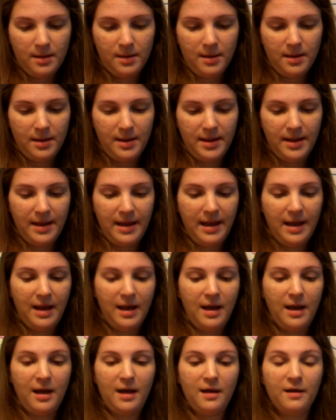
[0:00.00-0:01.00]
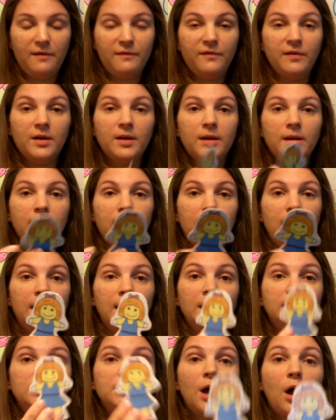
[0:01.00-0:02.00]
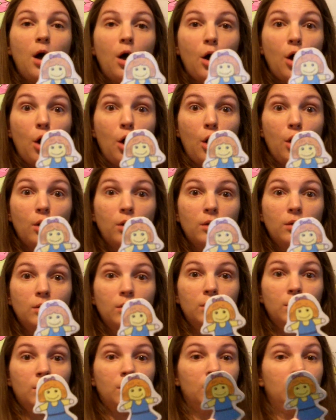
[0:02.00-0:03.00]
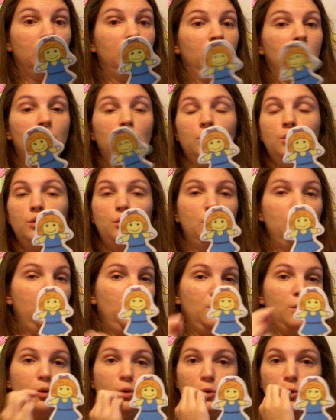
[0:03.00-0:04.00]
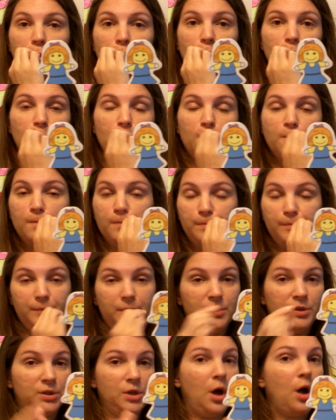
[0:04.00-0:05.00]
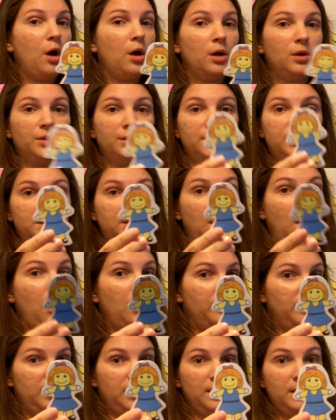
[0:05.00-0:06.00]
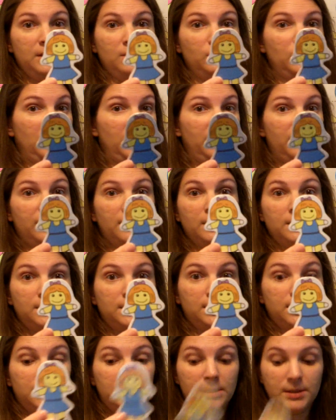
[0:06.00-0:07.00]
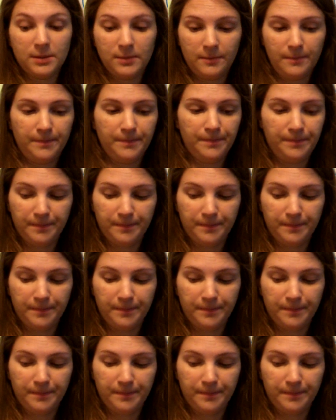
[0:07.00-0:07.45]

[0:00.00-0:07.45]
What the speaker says: I have a doll. No, Doll does not begin with S.